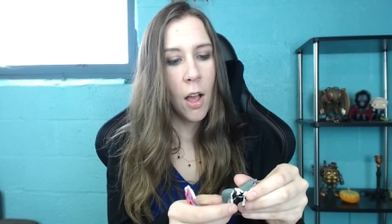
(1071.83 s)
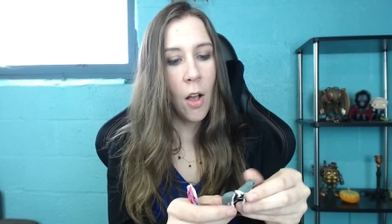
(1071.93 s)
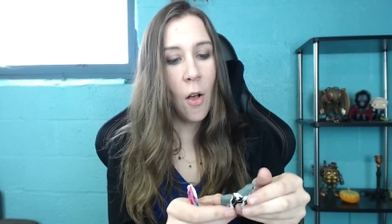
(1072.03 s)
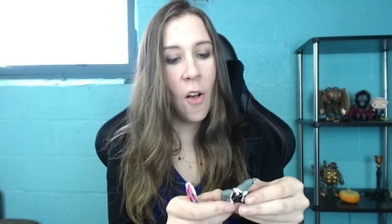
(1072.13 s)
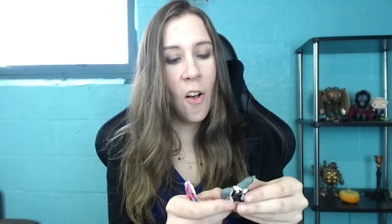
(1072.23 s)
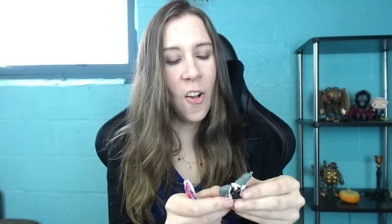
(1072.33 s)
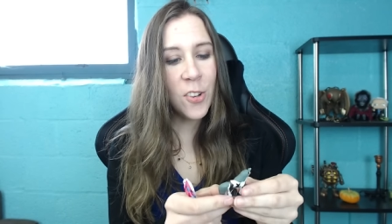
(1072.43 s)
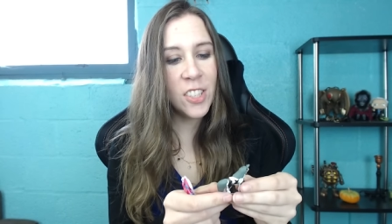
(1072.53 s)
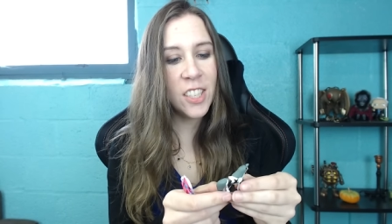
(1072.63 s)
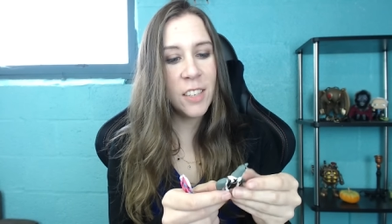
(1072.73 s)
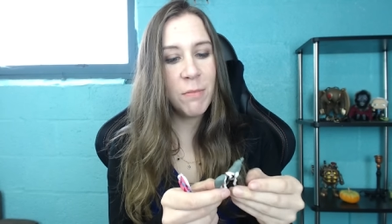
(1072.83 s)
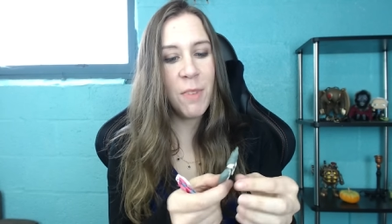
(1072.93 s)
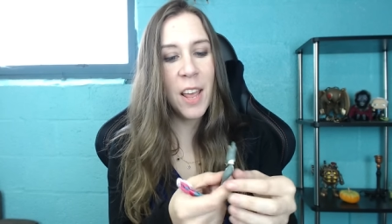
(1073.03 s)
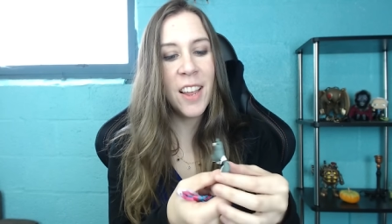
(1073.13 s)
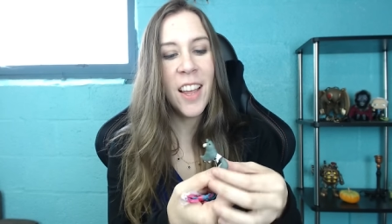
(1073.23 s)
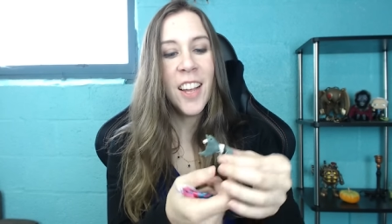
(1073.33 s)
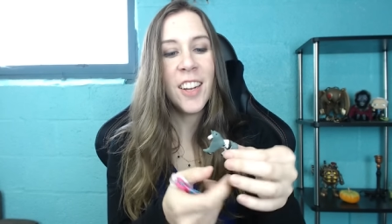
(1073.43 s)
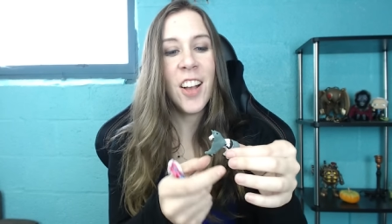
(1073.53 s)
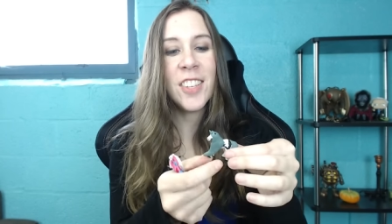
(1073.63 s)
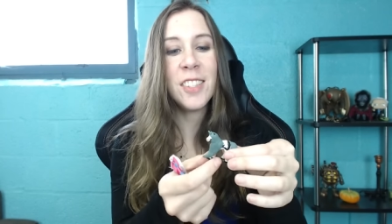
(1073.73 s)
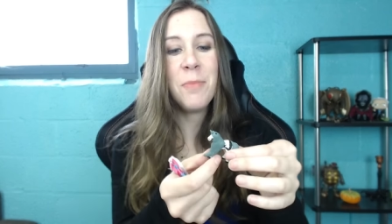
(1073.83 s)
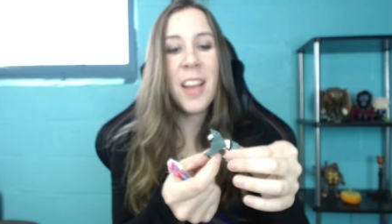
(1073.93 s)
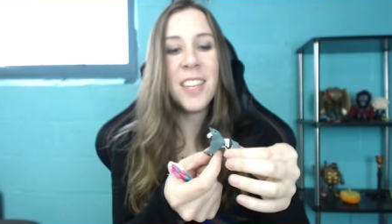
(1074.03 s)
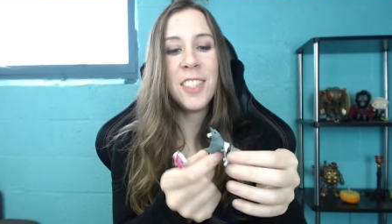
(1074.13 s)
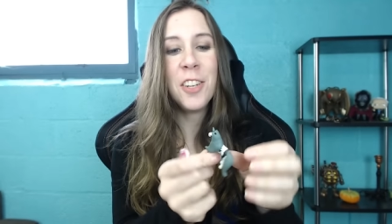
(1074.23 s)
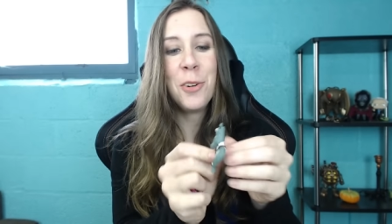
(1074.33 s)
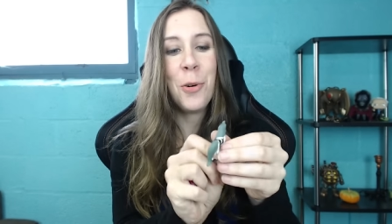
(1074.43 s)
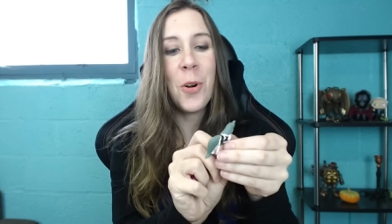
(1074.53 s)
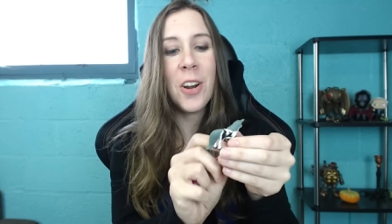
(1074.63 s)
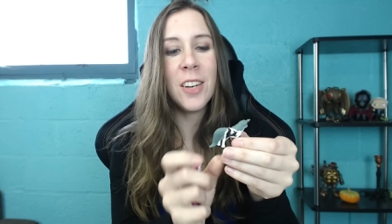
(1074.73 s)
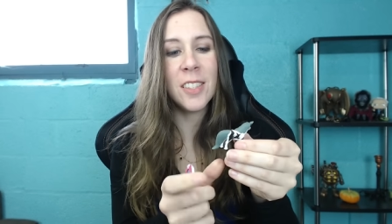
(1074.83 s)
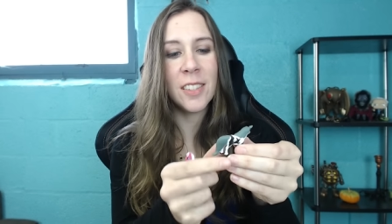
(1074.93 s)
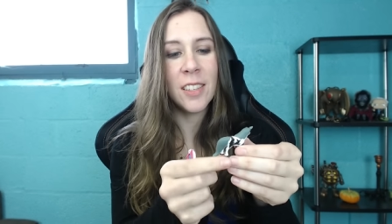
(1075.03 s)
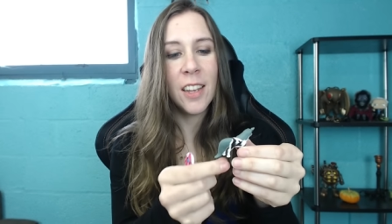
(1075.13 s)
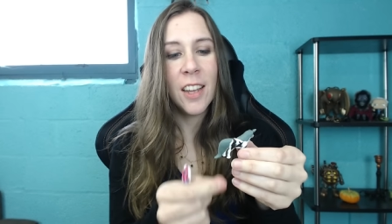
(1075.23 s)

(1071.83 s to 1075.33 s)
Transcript: Oh, she customized a horse.